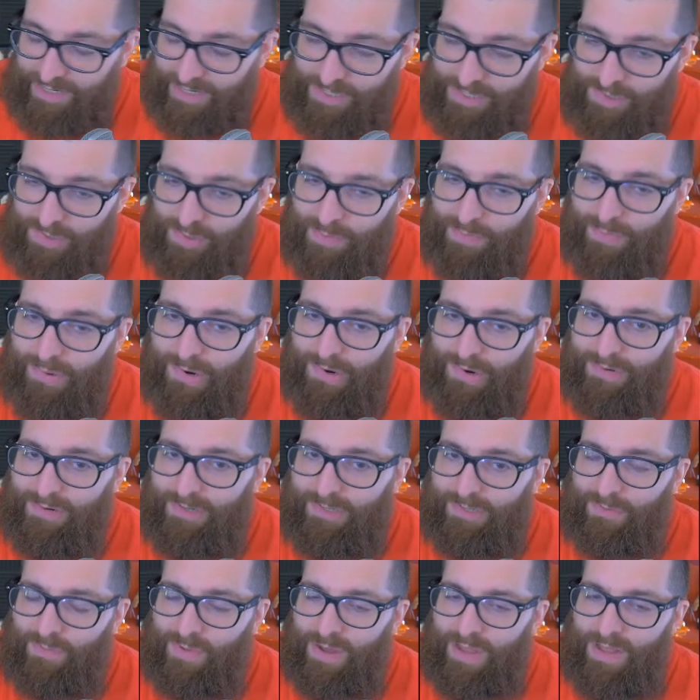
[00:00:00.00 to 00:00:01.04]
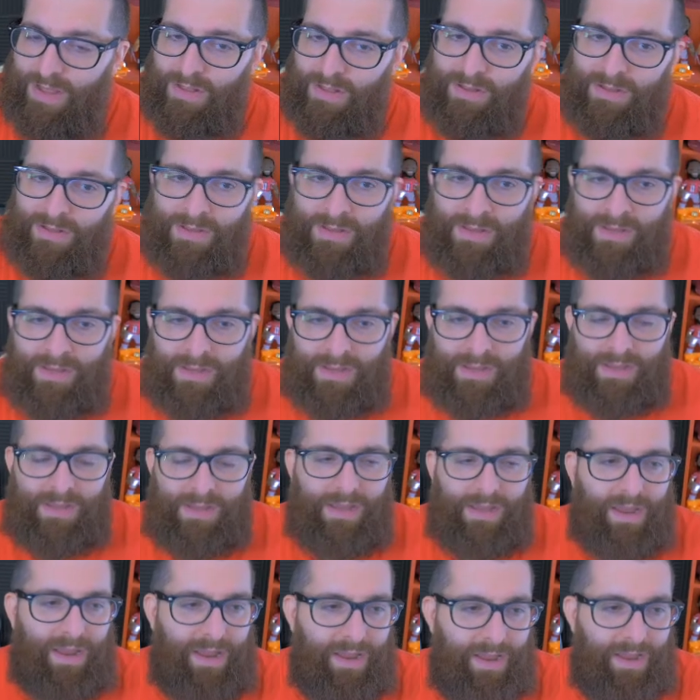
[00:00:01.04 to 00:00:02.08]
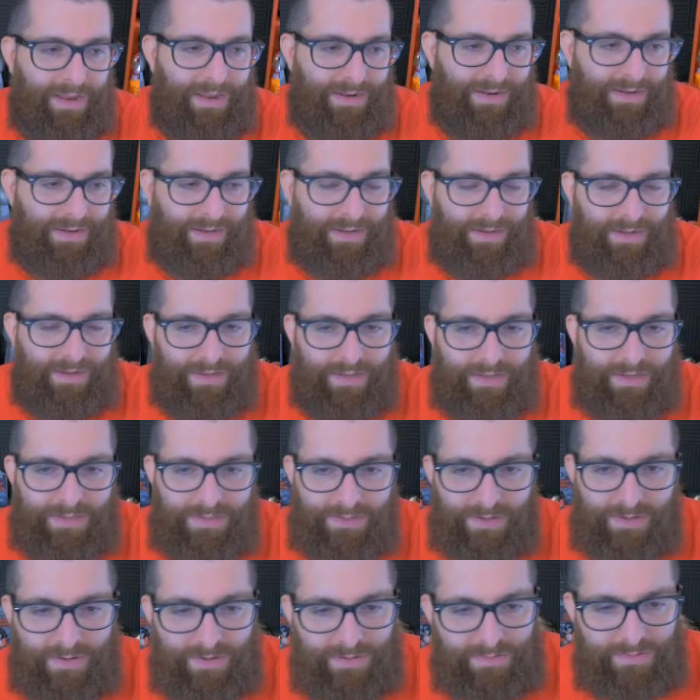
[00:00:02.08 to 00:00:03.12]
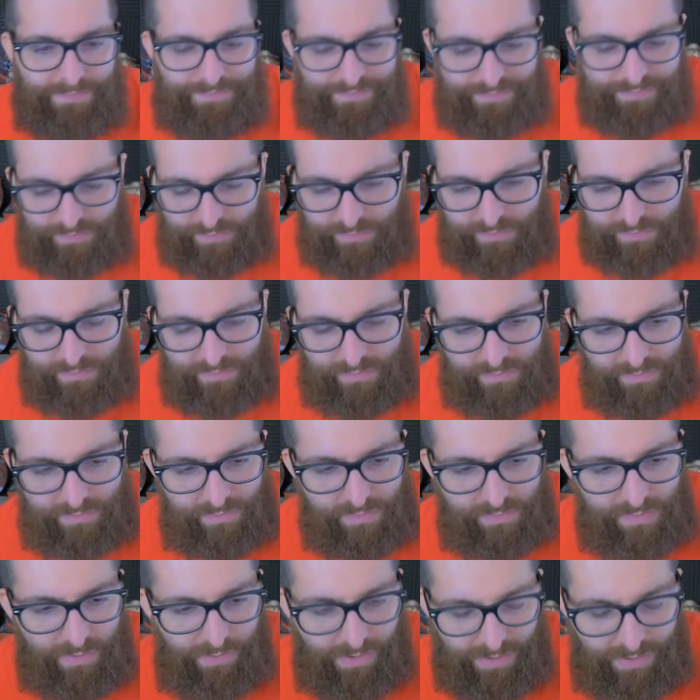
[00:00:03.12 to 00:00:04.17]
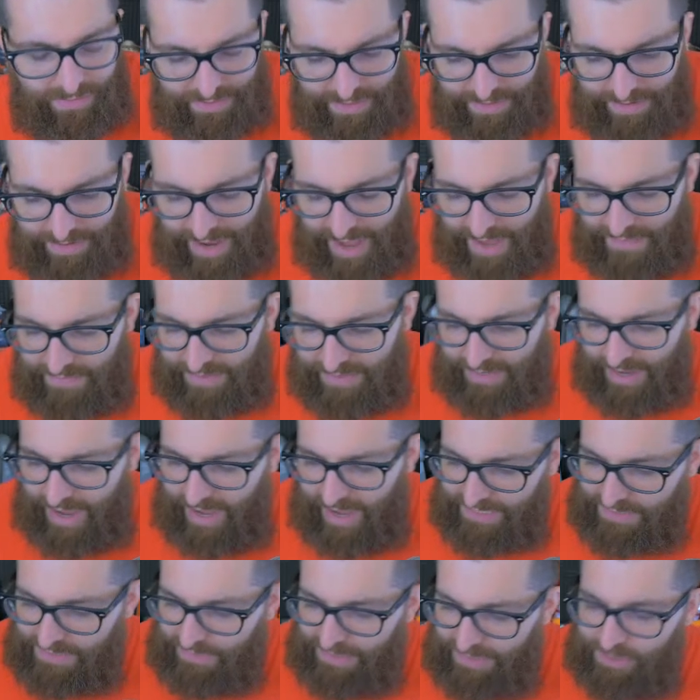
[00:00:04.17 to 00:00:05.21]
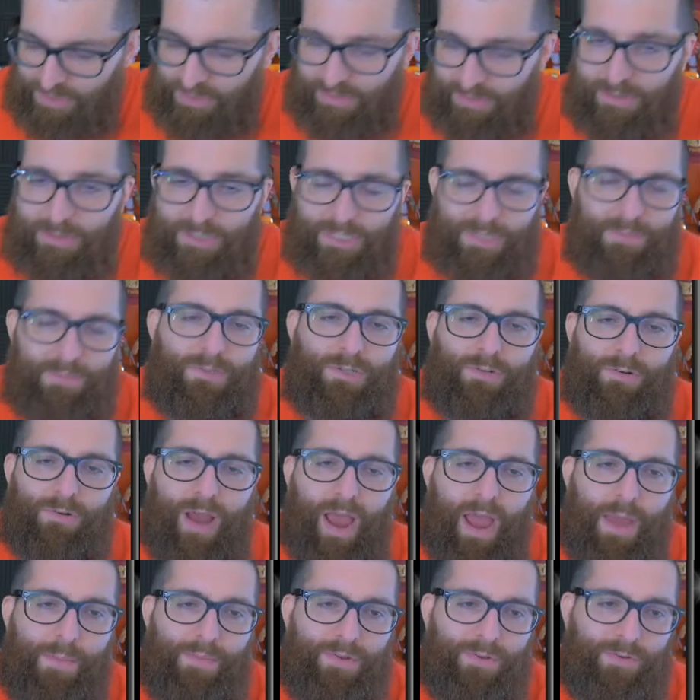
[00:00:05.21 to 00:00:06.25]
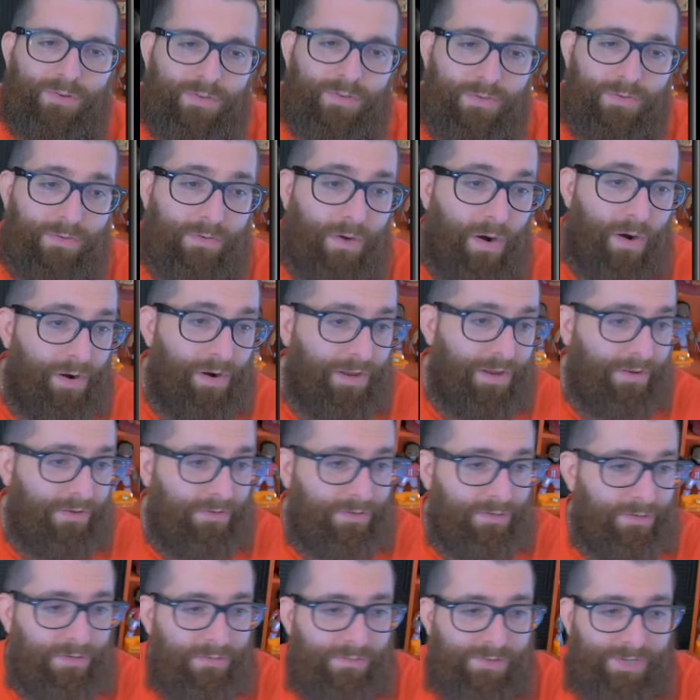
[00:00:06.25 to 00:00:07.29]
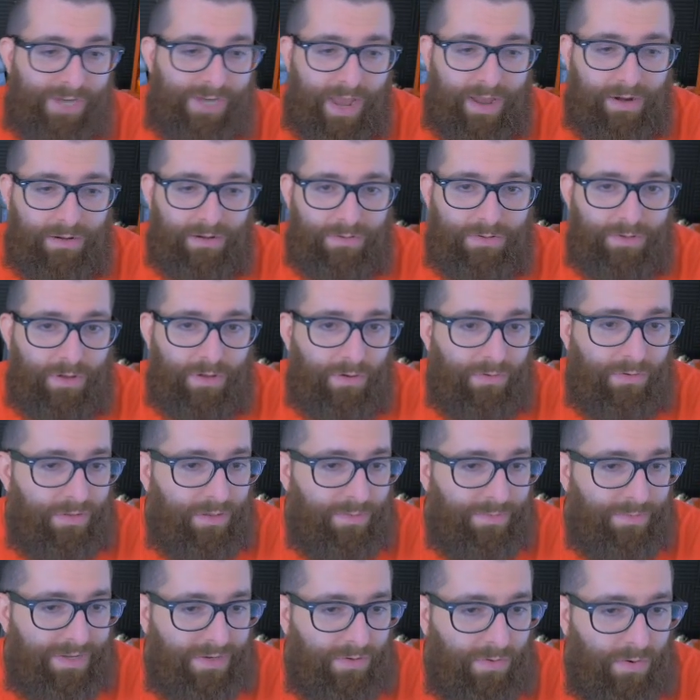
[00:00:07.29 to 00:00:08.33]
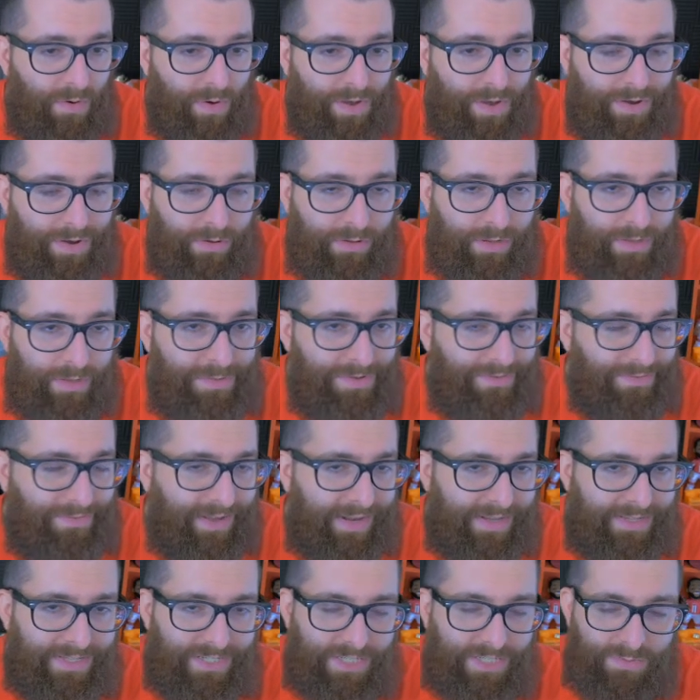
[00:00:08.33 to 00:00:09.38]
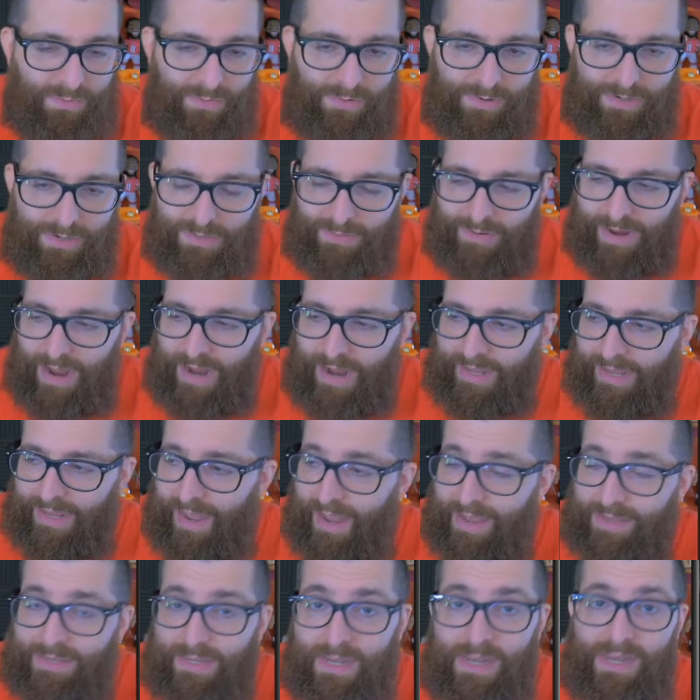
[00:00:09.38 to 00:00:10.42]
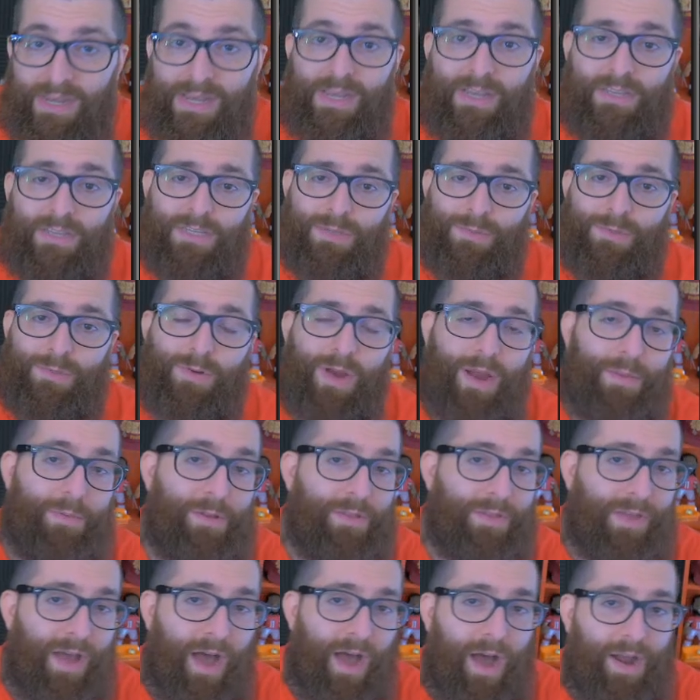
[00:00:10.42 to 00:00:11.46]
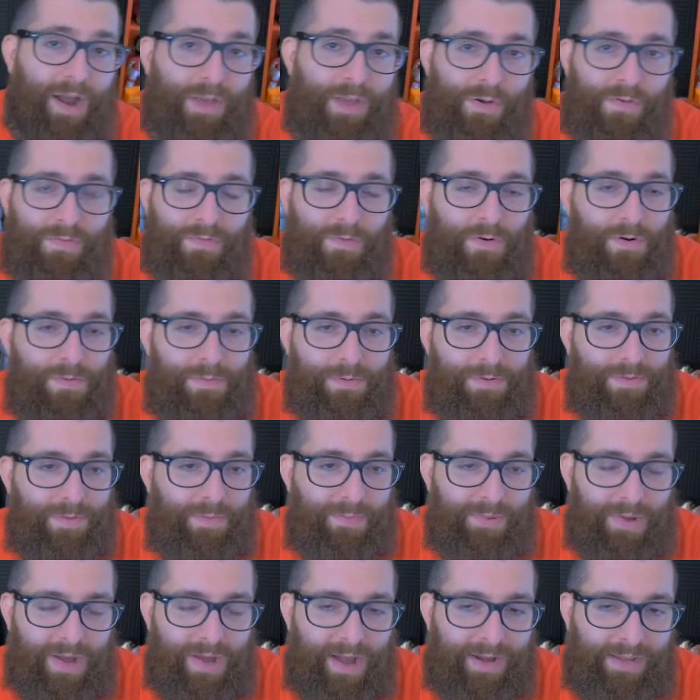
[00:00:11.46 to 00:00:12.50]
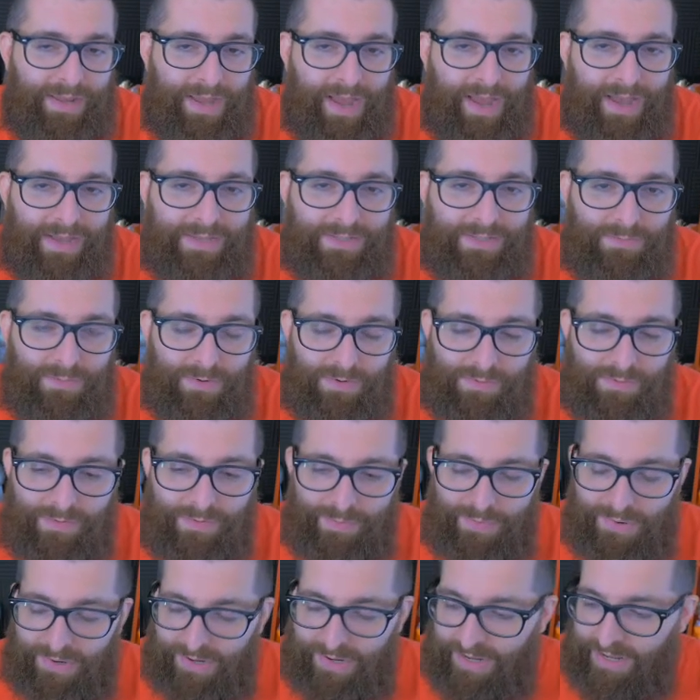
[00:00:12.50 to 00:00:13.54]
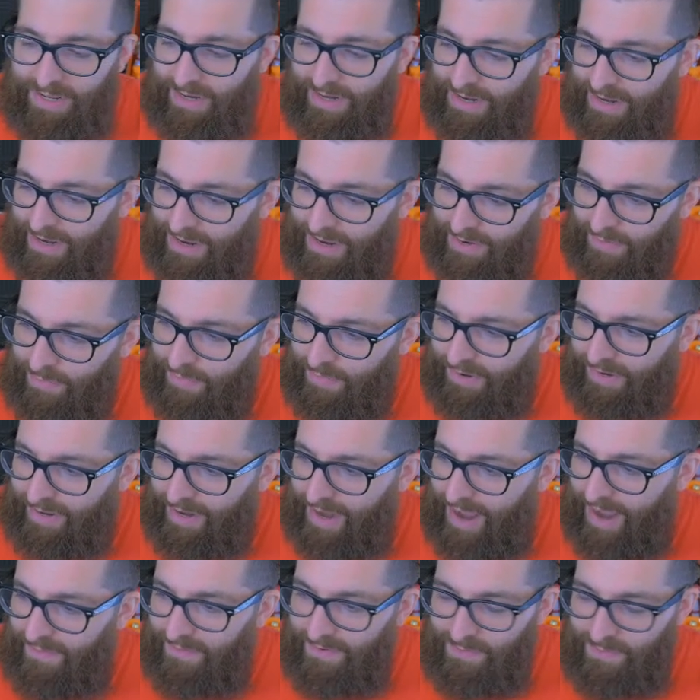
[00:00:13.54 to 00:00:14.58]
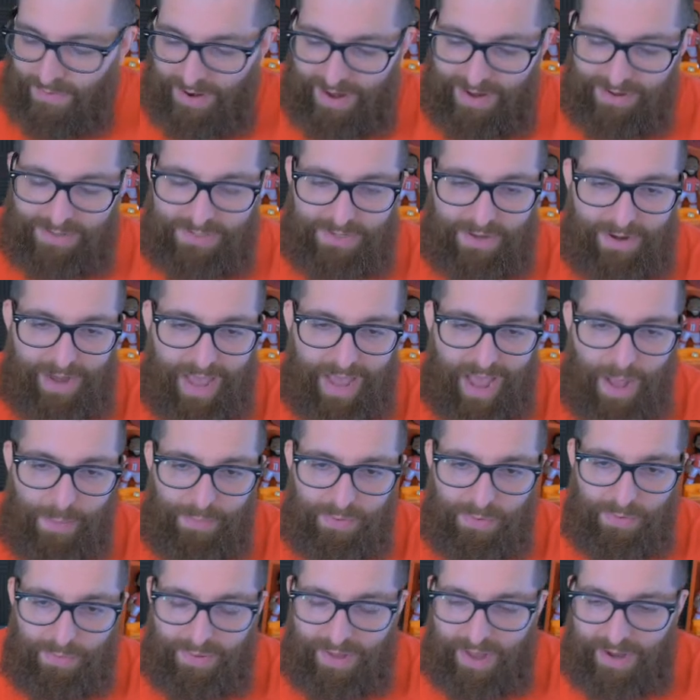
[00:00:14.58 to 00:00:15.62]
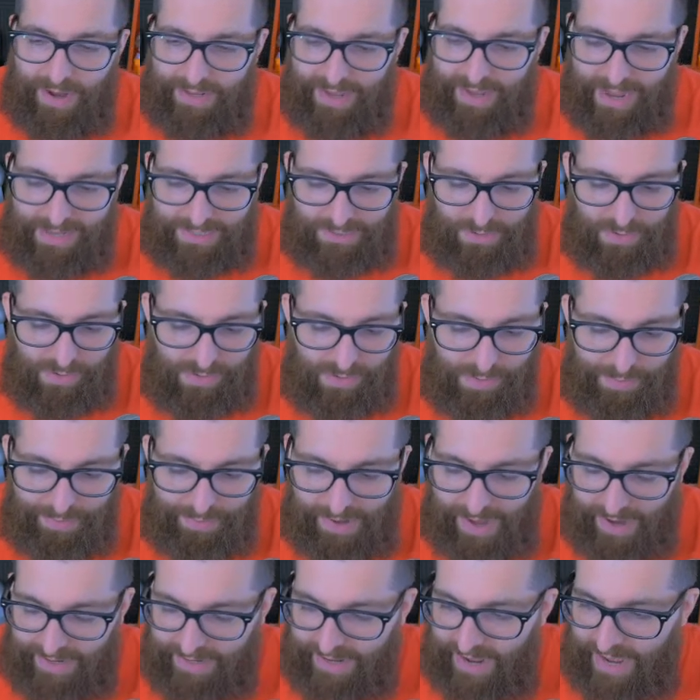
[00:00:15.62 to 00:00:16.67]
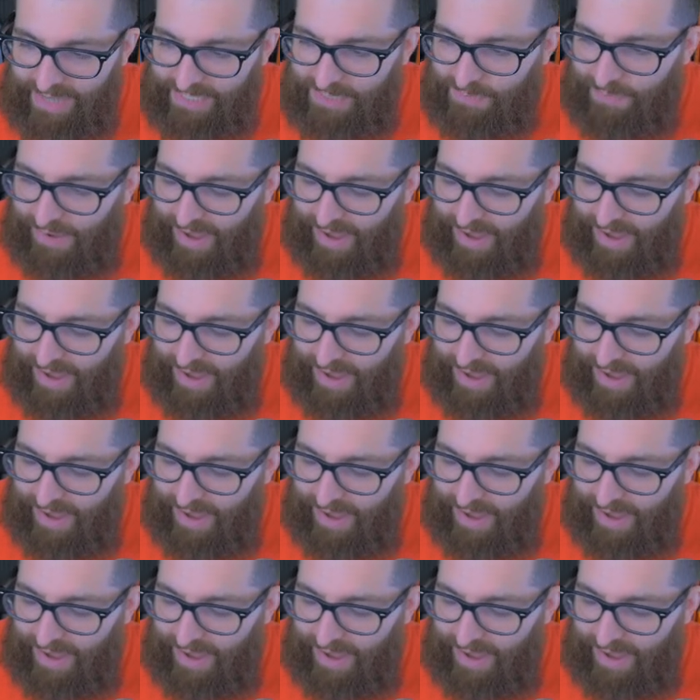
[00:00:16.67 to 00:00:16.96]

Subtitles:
injury prone as well, and he's hurt. Well, there you have it, guys. Make sure you subscribe to our YouTube channel, No Limit Coin, No Limit Fantasy Sports Podcast. Subscribe to the audio form of the podcast, where we put it everywhere. It's on Apple Podcasts, Google Podcasts,